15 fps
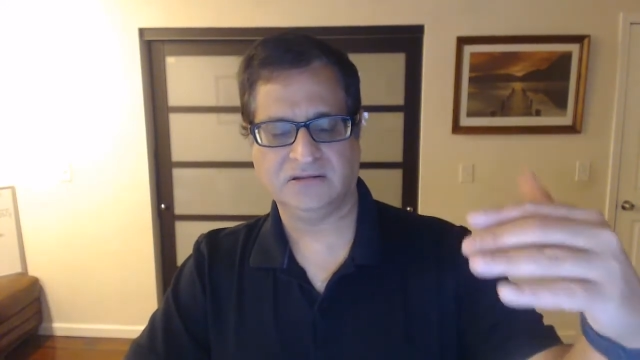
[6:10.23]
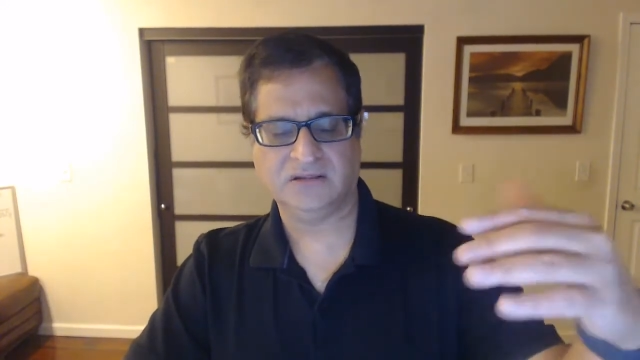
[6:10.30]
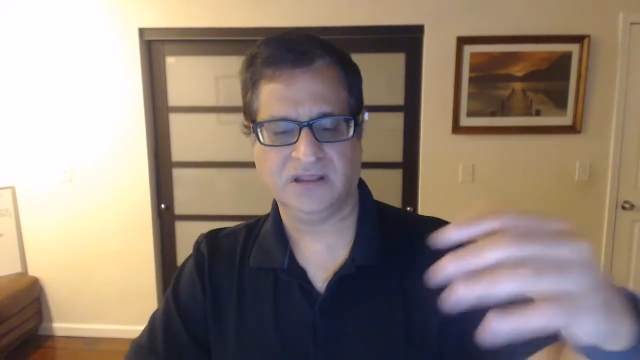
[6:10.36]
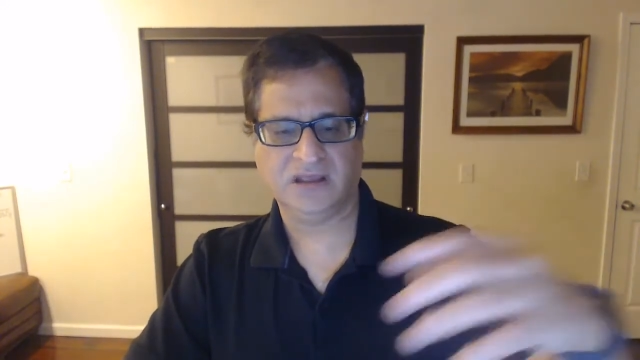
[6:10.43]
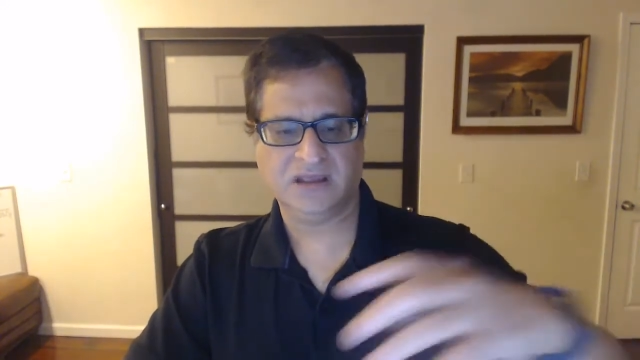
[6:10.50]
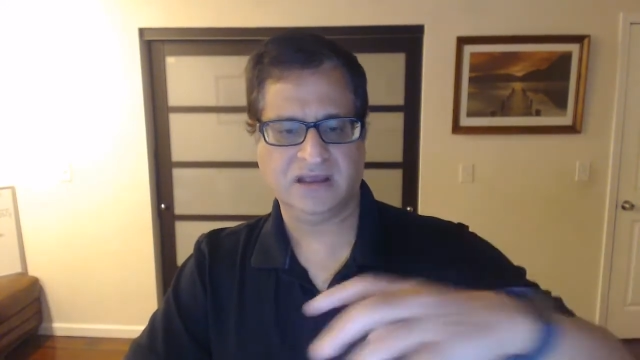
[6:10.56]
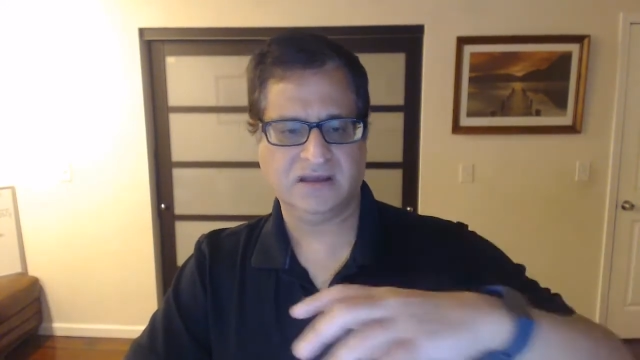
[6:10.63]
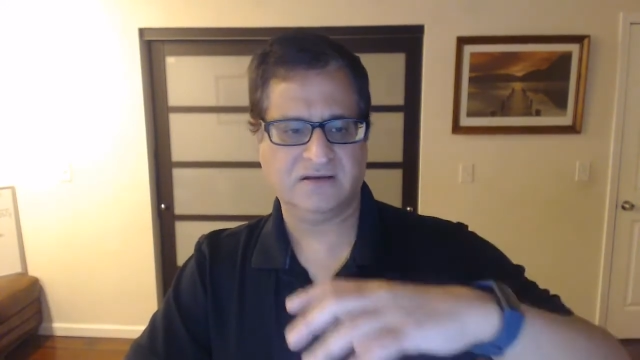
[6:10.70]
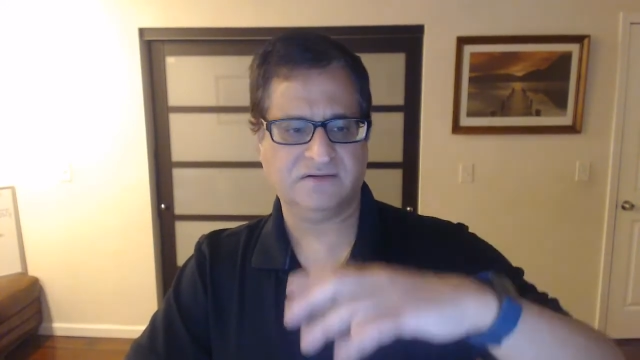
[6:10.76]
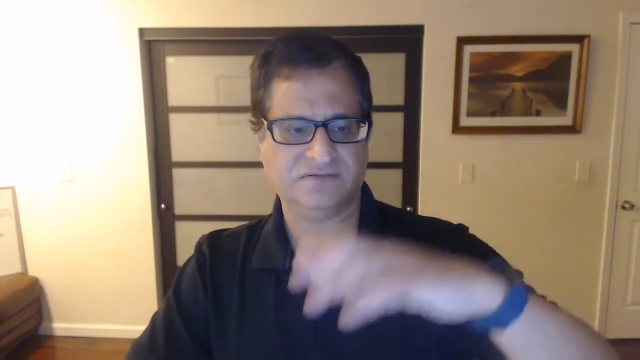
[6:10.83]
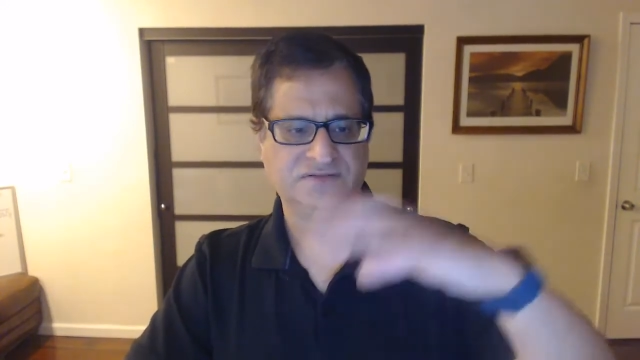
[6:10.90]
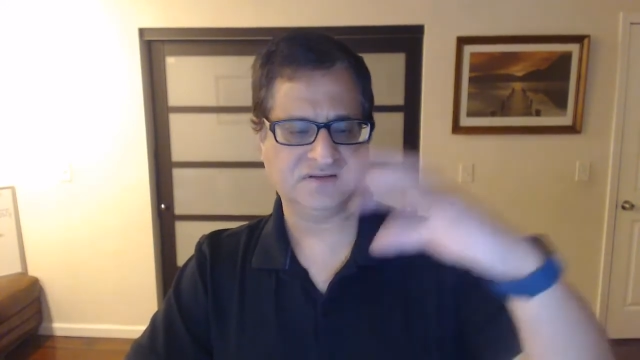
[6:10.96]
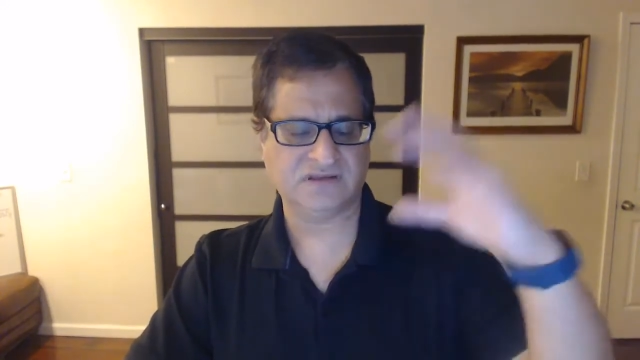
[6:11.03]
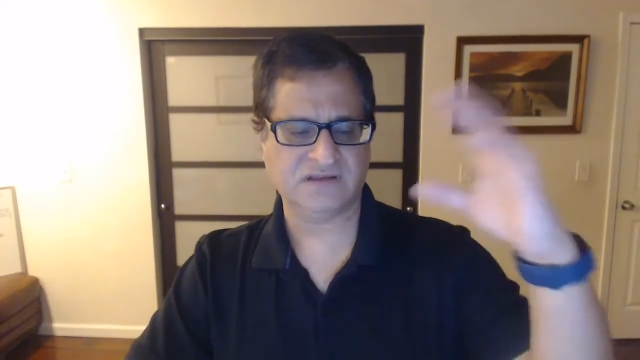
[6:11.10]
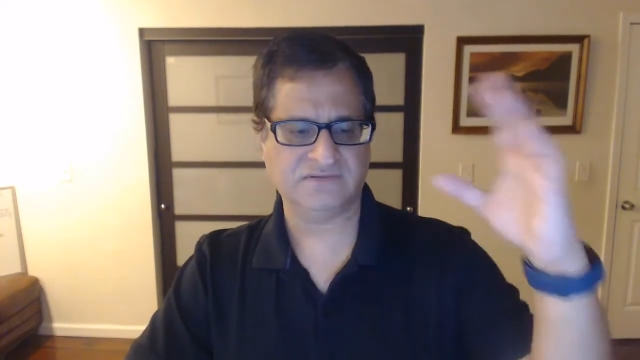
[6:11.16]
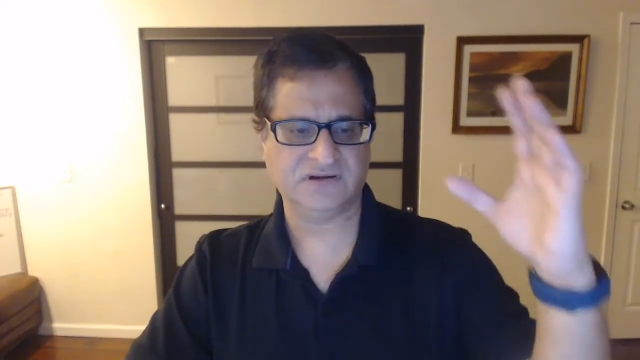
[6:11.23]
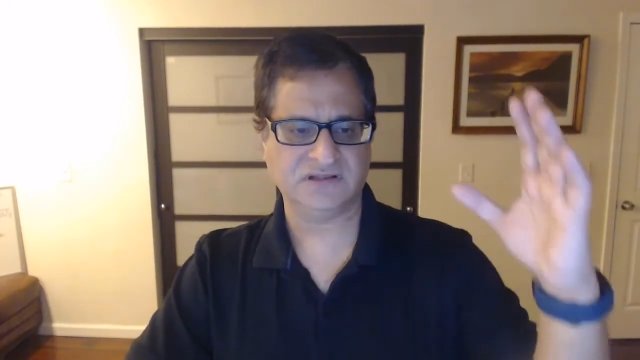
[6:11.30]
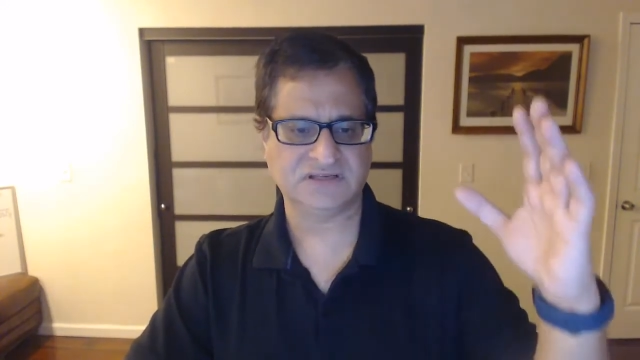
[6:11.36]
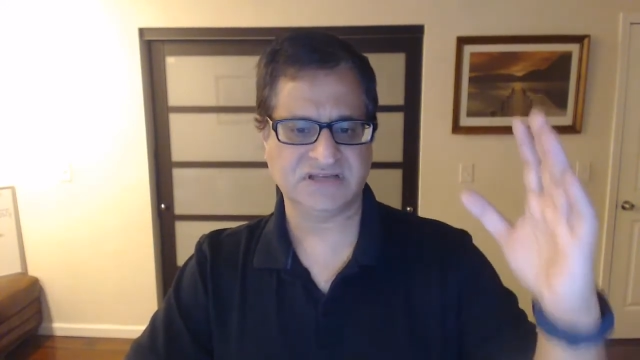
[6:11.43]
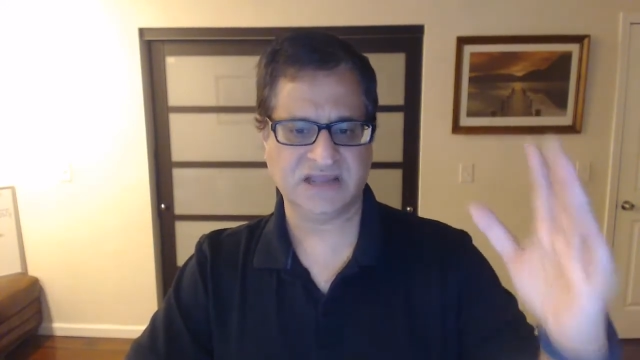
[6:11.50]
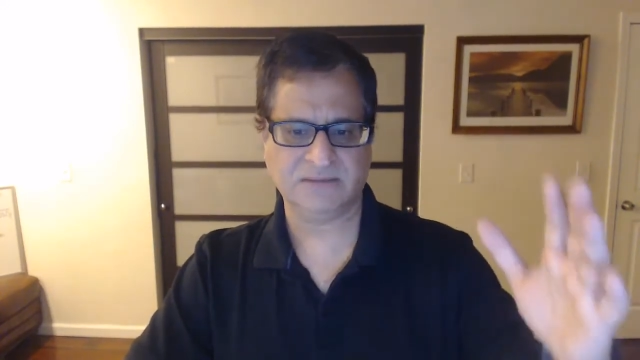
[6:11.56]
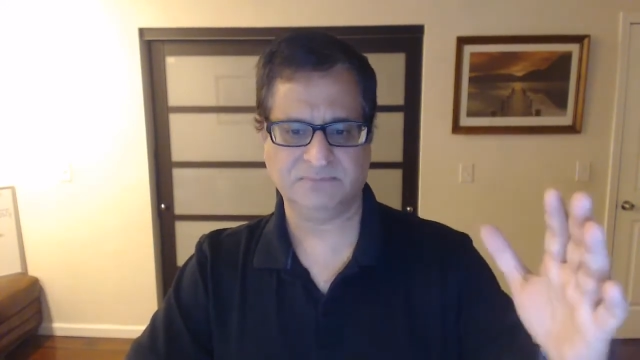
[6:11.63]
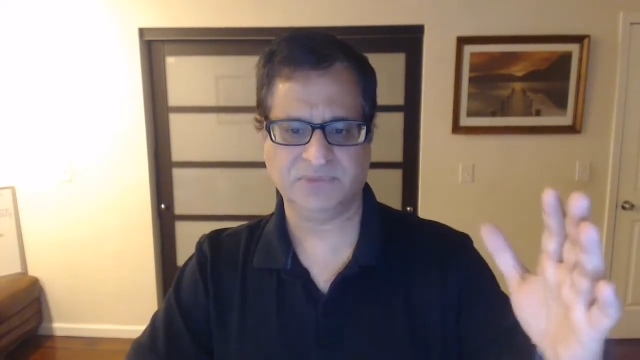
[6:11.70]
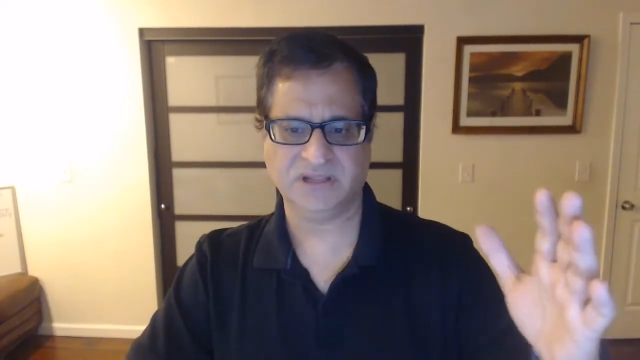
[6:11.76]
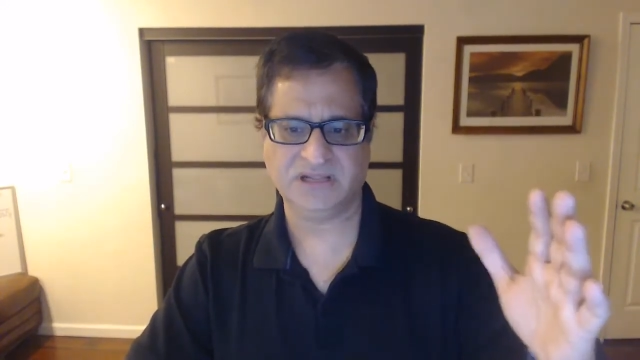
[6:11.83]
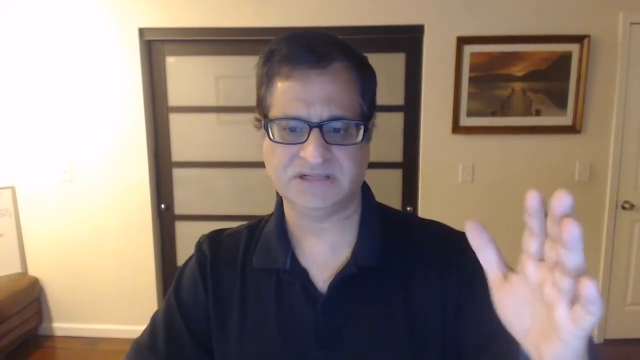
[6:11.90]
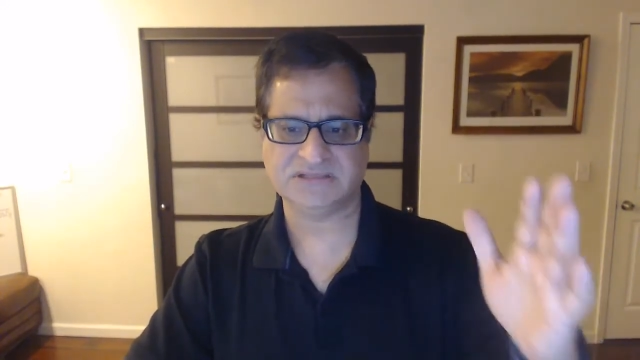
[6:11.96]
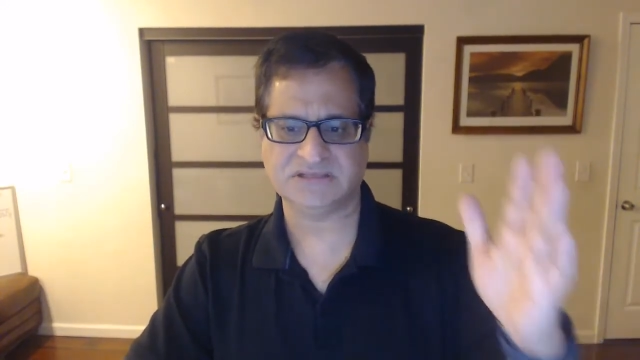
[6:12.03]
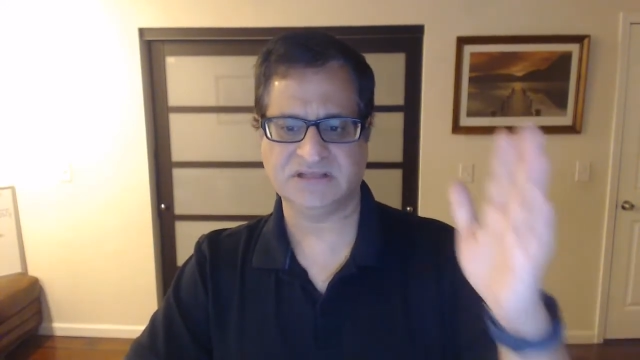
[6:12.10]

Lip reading: they have several templates.